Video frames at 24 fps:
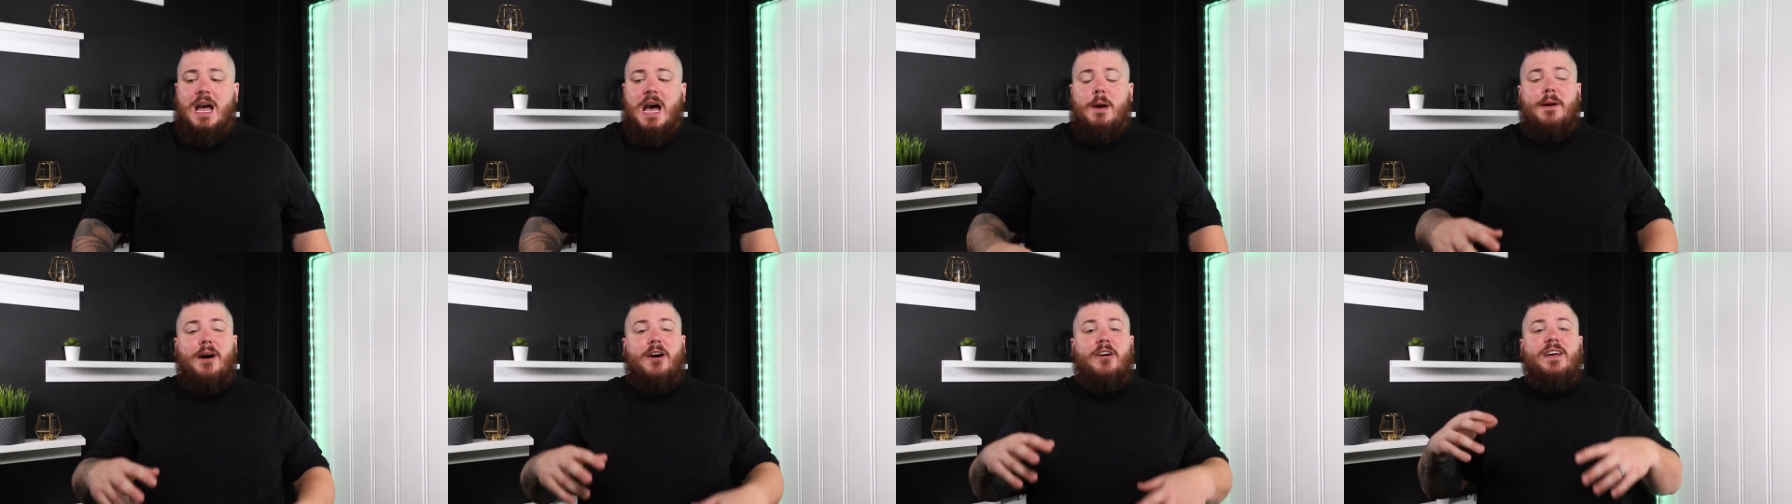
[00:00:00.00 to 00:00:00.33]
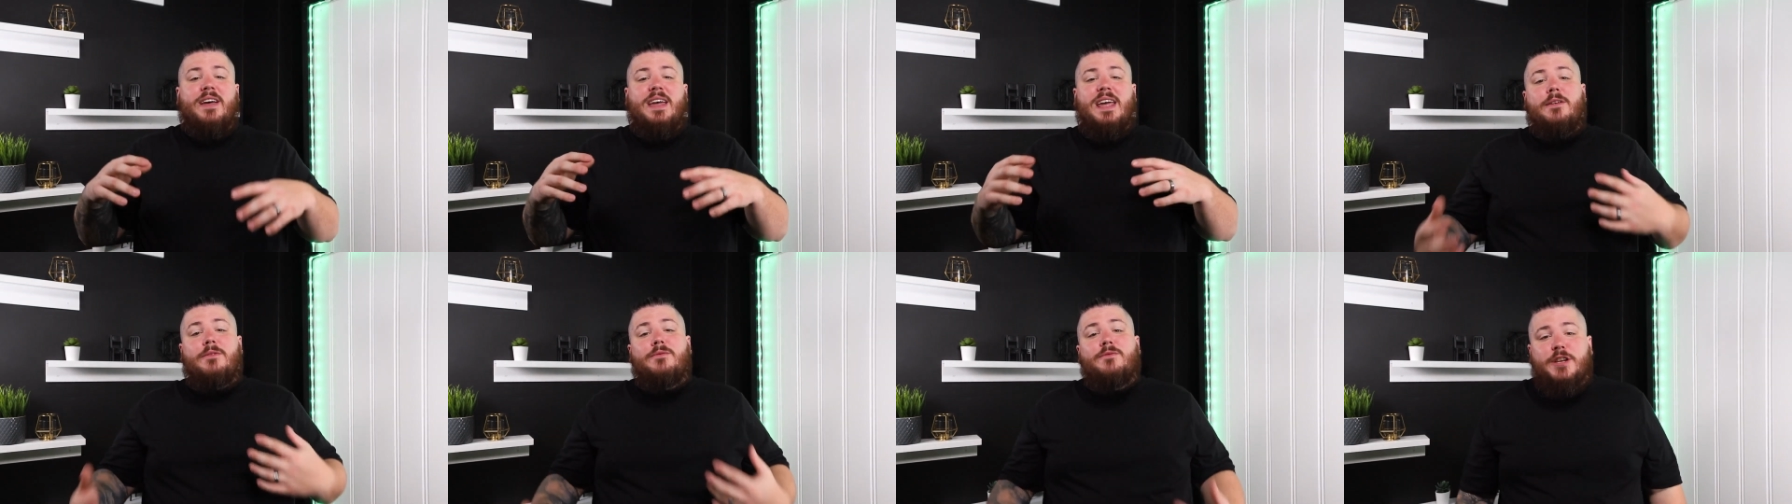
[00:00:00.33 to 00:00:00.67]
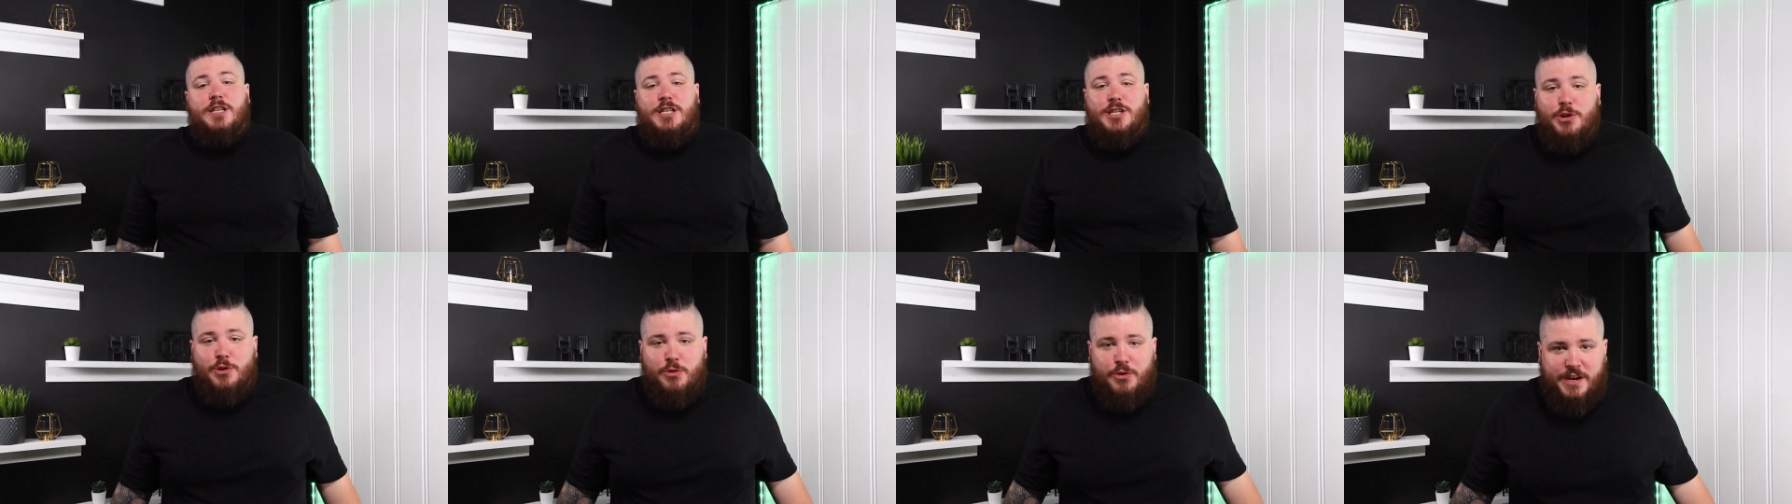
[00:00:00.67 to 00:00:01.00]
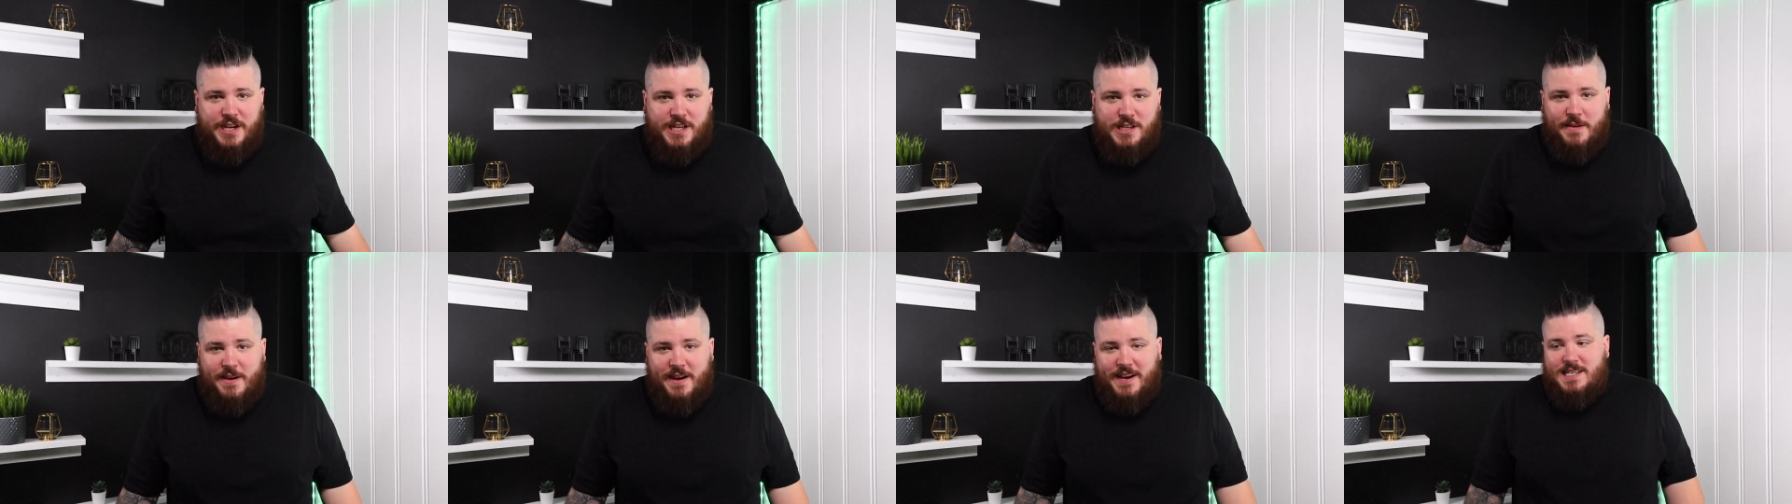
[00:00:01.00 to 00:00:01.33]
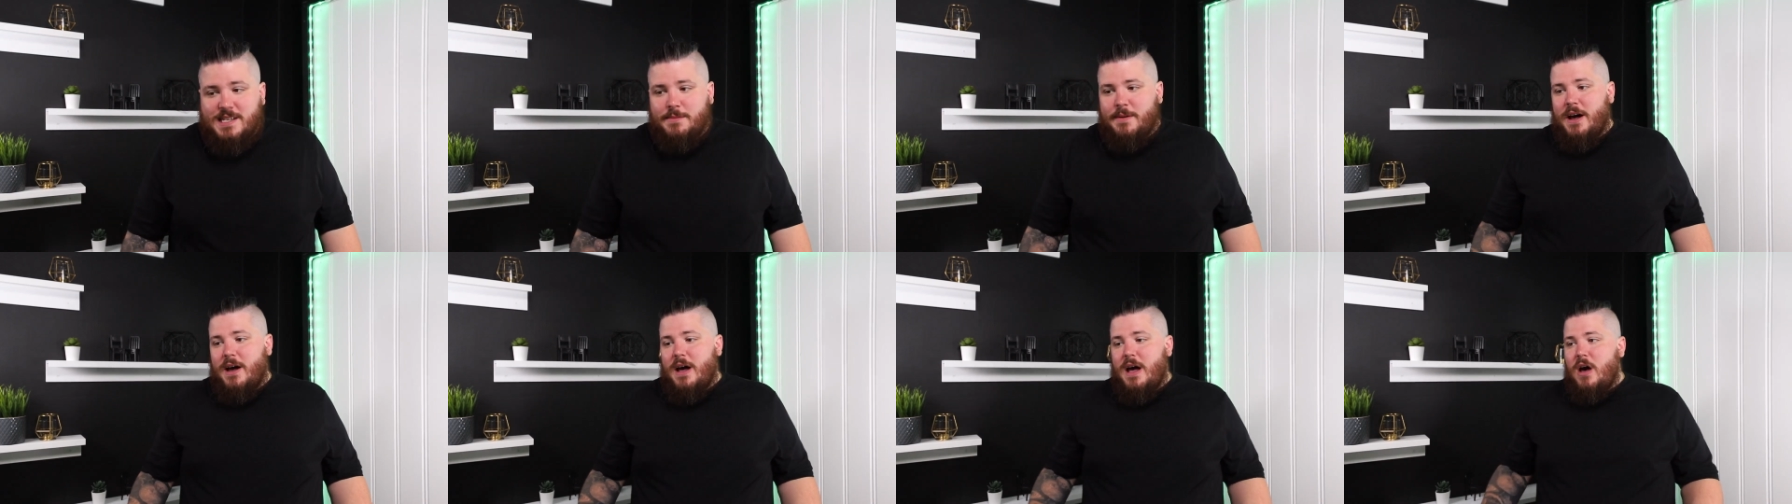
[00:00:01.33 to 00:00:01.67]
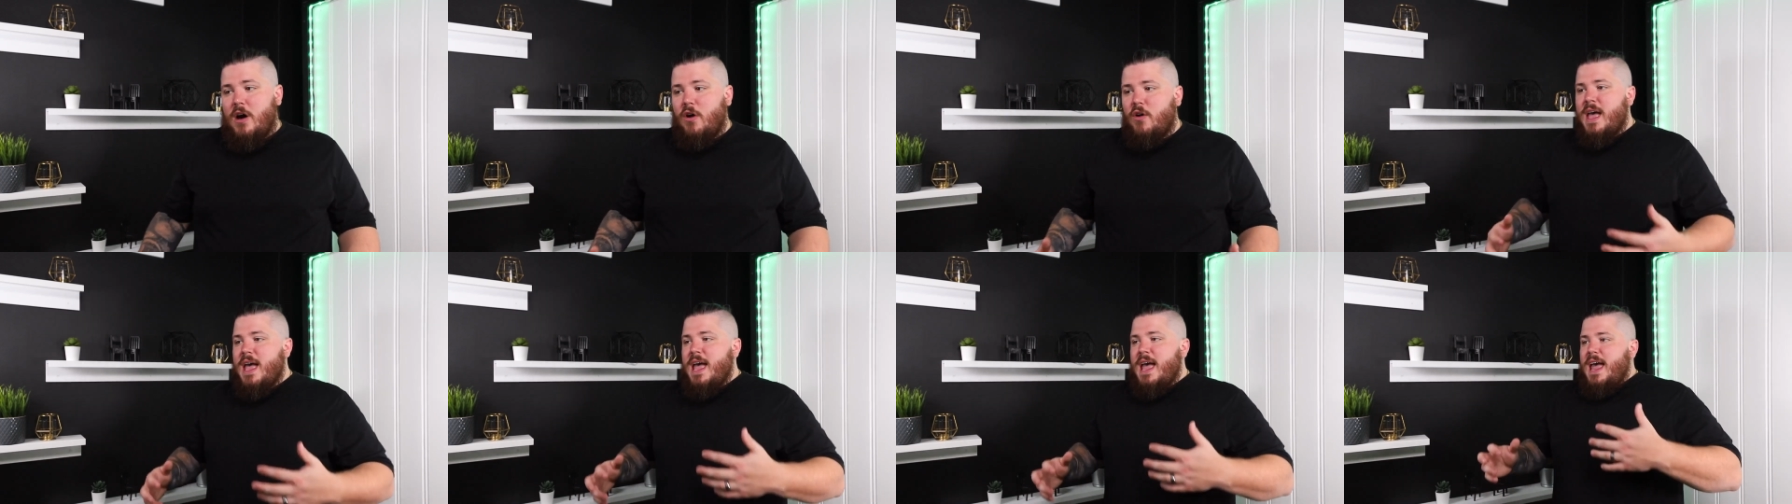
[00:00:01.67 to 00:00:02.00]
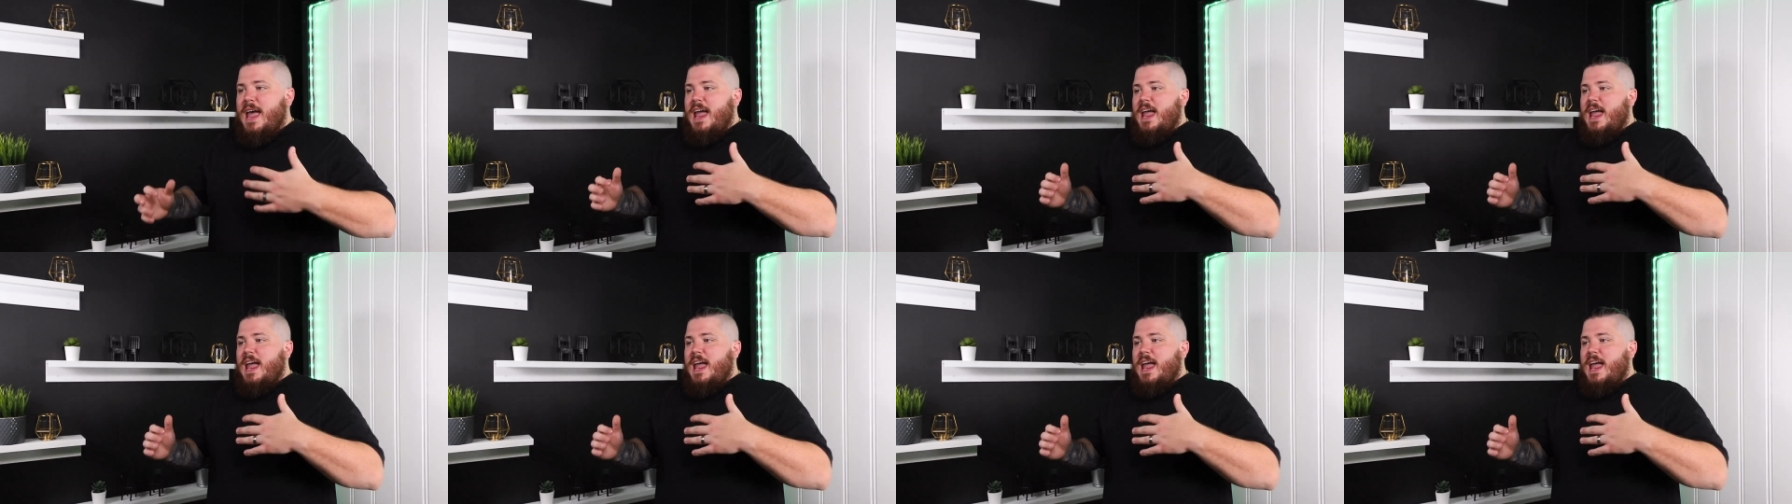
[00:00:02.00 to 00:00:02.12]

about inventory space, about how